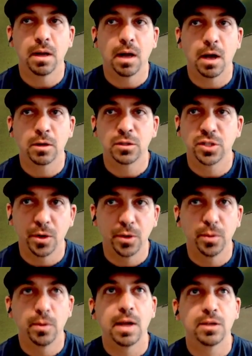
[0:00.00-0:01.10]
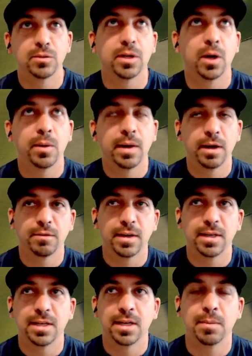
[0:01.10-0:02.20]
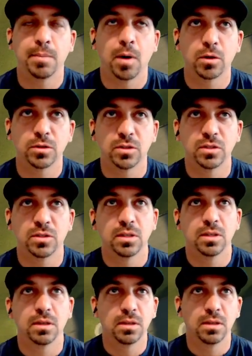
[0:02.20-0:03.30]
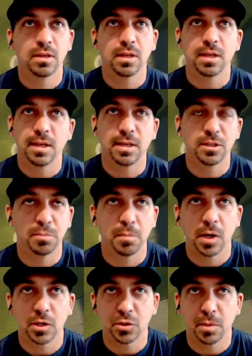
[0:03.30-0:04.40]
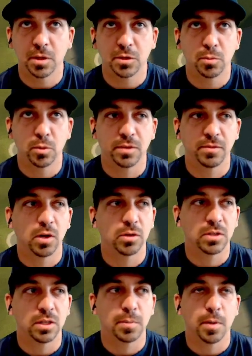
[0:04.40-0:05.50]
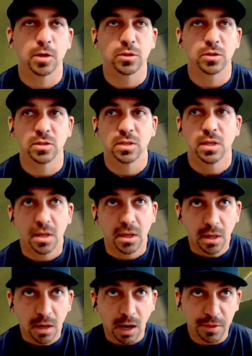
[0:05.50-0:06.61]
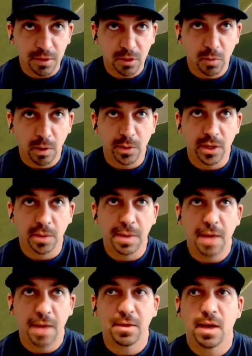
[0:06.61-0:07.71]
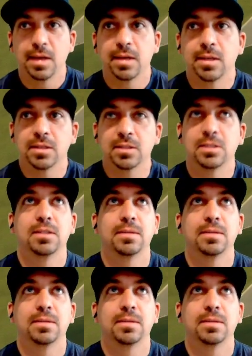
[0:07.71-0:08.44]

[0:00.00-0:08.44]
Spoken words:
show you as we go here if I need to hit partials. It is much, much more difficult to hit the partials. I think the way we combat that is